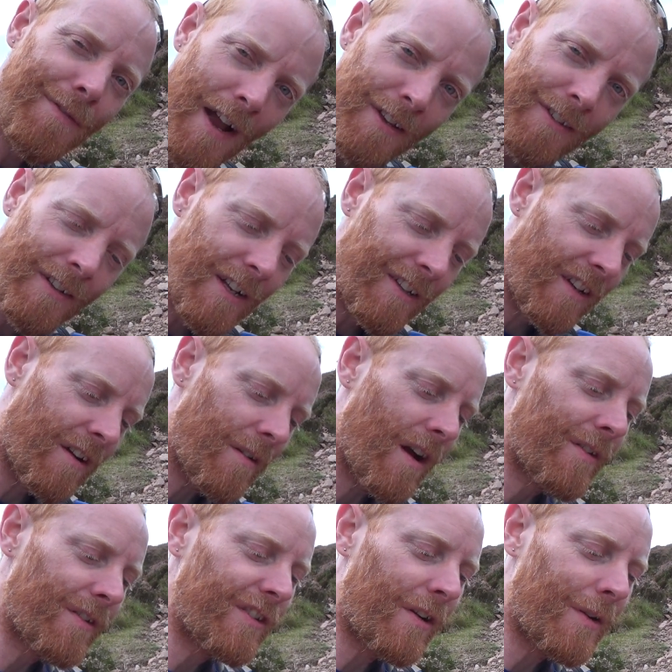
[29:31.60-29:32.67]
fascinating. And
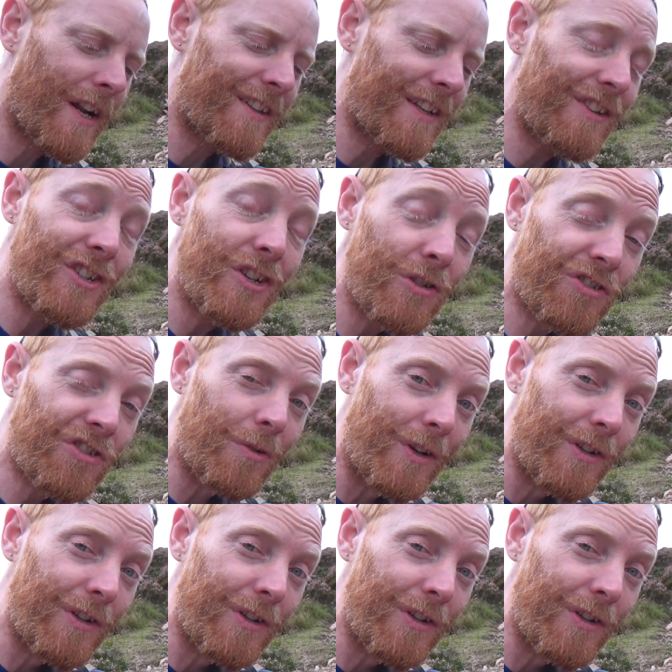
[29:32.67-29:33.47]
I didn't used to.